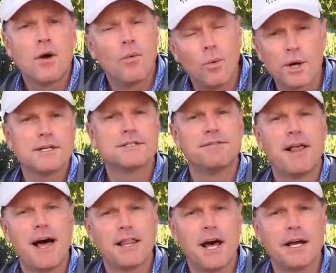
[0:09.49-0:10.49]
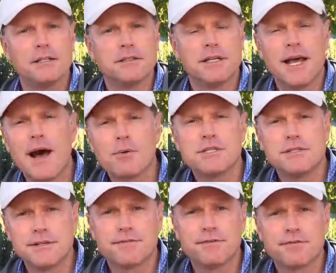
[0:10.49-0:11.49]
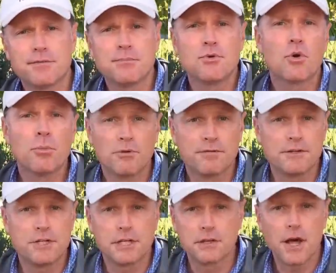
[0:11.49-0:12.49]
what is a fly line and how is it different from normal fishing